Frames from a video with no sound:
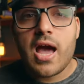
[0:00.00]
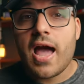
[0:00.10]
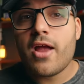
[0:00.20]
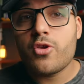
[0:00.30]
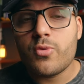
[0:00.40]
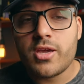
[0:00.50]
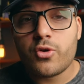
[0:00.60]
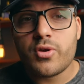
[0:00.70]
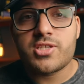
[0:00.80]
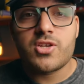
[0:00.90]
higher you
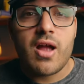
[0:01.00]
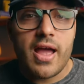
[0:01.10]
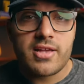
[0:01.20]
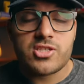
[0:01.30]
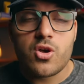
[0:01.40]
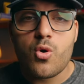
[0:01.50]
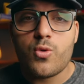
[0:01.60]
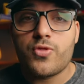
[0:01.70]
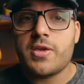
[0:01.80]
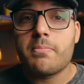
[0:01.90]
increase your
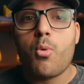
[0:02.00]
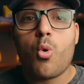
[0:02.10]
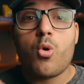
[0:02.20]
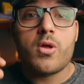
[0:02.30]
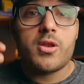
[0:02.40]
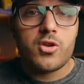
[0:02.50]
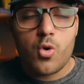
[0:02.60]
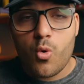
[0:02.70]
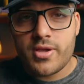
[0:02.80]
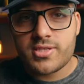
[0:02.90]
ISO, the more
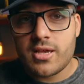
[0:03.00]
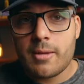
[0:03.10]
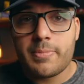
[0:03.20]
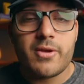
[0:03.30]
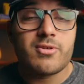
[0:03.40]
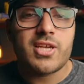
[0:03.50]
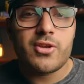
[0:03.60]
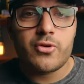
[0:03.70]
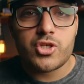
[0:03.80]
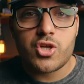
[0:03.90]
noise appears in
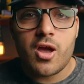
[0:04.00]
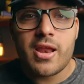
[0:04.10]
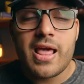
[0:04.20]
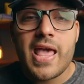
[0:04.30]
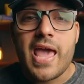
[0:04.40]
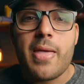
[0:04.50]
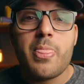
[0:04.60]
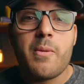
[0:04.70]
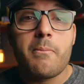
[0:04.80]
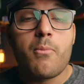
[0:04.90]
your shot
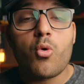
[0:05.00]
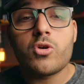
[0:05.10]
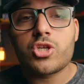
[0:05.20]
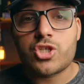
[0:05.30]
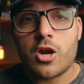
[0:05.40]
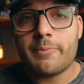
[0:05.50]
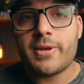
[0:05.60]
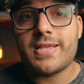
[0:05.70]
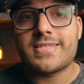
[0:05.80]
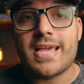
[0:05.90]
and the more
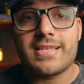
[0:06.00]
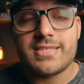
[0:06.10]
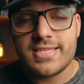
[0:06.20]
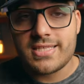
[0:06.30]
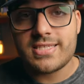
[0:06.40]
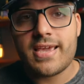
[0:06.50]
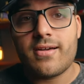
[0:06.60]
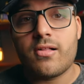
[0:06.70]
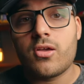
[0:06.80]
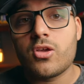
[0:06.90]
sharpness and
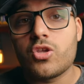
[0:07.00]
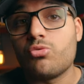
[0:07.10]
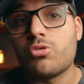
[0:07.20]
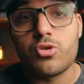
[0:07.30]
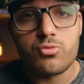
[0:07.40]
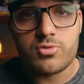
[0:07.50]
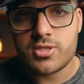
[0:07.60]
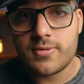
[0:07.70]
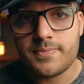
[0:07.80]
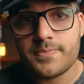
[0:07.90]
detail you lose.
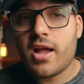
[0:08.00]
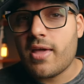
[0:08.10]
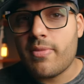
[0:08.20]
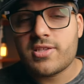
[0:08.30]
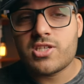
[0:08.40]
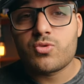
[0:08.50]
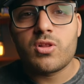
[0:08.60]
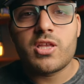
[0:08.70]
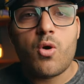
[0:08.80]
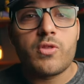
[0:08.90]
Again, this is
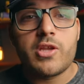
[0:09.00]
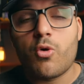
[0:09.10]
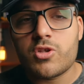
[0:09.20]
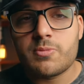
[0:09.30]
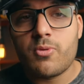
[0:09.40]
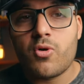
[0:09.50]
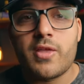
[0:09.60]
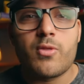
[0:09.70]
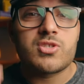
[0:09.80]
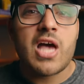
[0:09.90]
really only noticeable
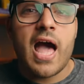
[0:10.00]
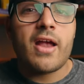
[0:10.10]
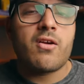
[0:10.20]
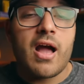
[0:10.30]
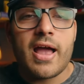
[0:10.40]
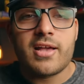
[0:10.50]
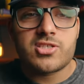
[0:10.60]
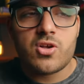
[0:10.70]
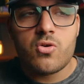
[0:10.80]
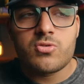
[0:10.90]
in those higher
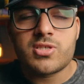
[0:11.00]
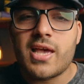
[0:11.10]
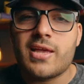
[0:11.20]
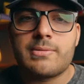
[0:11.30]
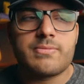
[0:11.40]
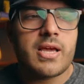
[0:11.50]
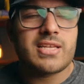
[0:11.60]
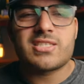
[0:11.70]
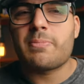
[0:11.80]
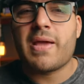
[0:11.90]
ISOs and I
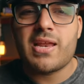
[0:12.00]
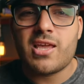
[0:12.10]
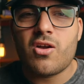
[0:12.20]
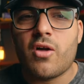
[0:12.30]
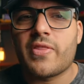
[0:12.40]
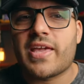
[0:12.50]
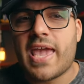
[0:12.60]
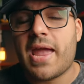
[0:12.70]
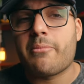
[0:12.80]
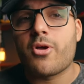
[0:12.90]
guess depending on the
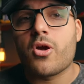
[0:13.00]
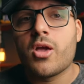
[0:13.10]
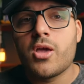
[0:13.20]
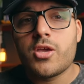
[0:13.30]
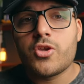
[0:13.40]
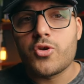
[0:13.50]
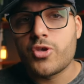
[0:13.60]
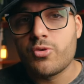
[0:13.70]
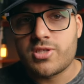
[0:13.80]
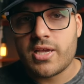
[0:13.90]
camera you're
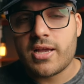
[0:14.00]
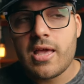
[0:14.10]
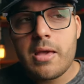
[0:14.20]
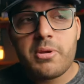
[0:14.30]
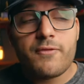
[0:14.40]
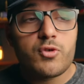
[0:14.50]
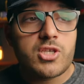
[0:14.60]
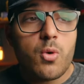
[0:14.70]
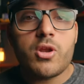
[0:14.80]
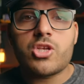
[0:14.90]
using. But if you
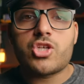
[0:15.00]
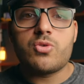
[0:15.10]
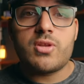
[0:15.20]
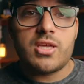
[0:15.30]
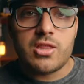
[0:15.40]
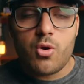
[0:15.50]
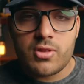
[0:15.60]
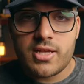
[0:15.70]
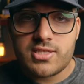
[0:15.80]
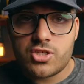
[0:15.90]
still want to shoot in lower
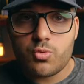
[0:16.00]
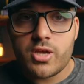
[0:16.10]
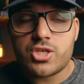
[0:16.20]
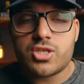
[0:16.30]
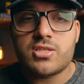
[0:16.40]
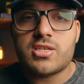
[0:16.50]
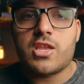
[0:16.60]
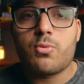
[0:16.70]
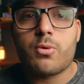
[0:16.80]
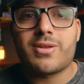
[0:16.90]
light situations
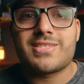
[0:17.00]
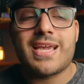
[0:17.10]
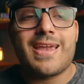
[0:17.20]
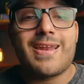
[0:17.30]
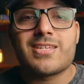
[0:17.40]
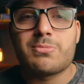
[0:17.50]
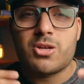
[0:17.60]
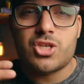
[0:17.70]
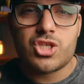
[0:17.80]
and you want to retain as much